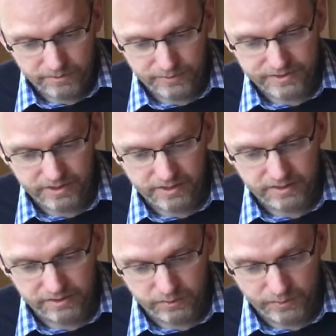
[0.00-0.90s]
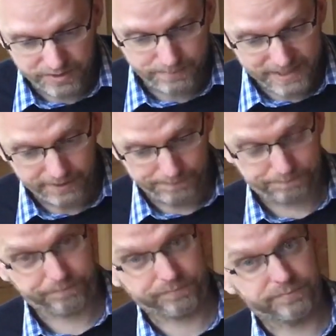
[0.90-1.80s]
with a meal.
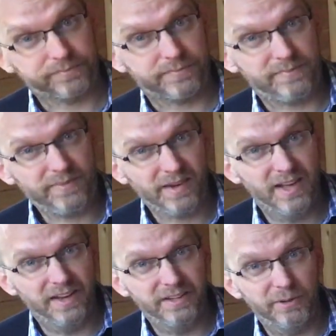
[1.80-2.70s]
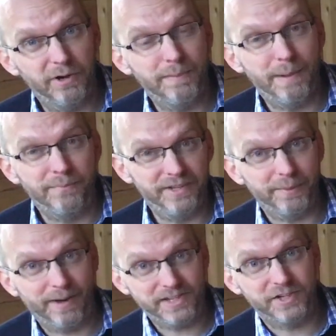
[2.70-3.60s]
And they were remembering the
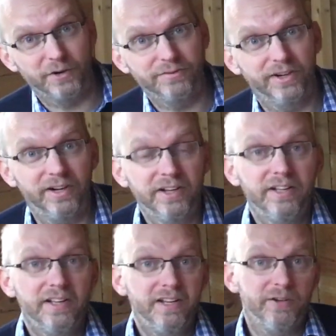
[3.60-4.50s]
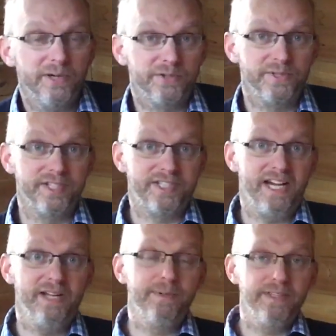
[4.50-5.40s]
Passover, which was the
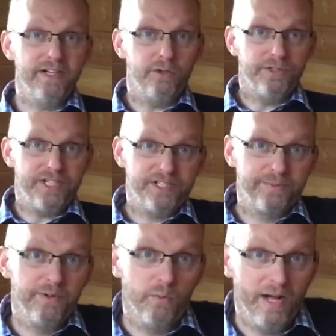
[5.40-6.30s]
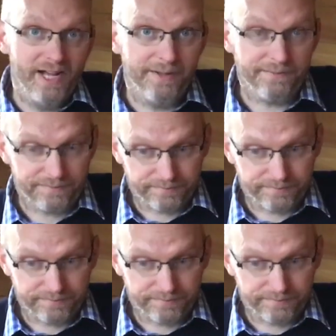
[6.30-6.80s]
time in the Old Testament where